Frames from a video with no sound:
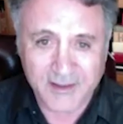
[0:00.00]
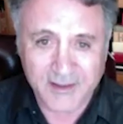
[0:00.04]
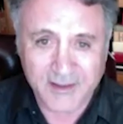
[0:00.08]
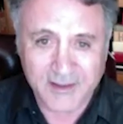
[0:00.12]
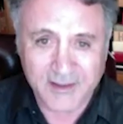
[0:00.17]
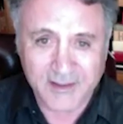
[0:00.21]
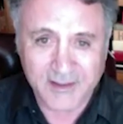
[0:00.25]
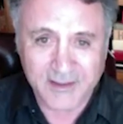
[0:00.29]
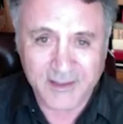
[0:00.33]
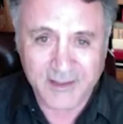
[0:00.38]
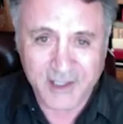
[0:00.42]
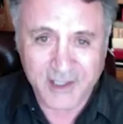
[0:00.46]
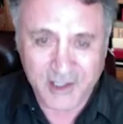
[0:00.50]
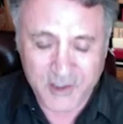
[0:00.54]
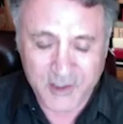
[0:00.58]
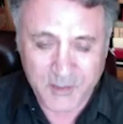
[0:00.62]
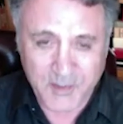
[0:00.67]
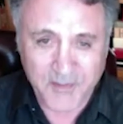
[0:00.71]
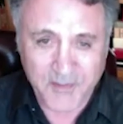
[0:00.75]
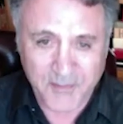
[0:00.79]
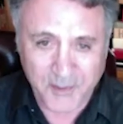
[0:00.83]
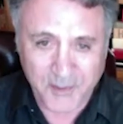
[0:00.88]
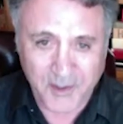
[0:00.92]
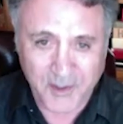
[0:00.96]
years
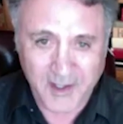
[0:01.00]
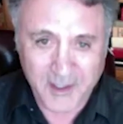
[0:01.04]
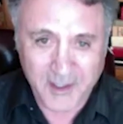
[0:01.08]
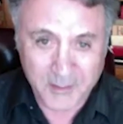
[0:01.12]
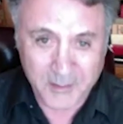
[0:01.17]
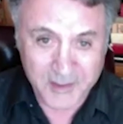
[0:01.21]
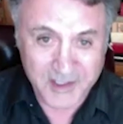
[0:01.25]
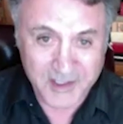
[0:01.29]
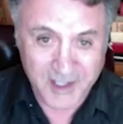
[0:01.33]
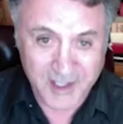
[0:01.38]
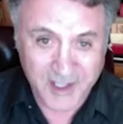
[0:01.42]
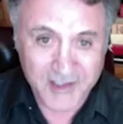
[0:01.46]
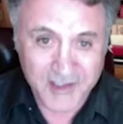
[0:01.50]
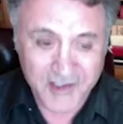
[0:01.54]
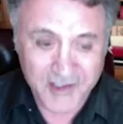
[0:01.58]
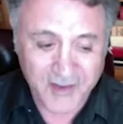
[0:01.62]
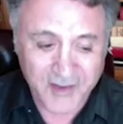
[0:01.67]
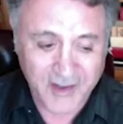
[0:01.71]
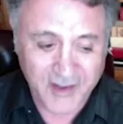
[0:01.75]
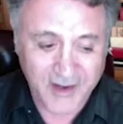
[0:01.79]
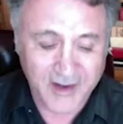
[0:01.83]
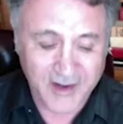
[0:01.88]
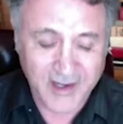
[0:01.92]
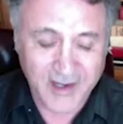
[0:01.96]
before. He was an usher
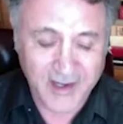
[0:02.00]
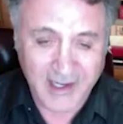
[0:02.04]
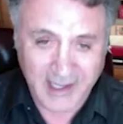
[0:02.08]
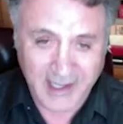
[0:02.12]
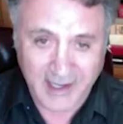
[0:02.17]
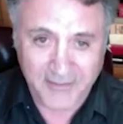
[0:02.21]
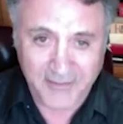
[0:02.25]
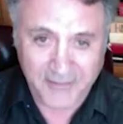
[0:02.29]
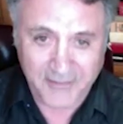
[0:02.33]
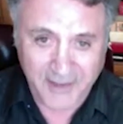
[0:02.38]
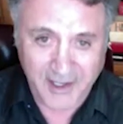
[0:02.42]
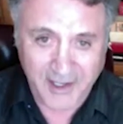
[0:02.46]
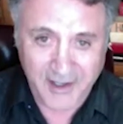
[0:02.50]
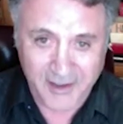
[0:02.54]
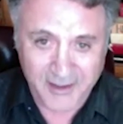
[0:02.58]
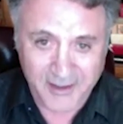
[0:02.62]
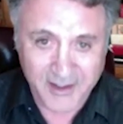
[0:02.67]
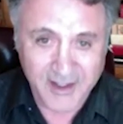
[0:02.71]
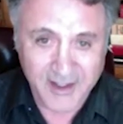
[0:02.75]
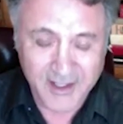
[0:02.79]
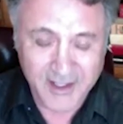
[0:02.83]
there and got fired.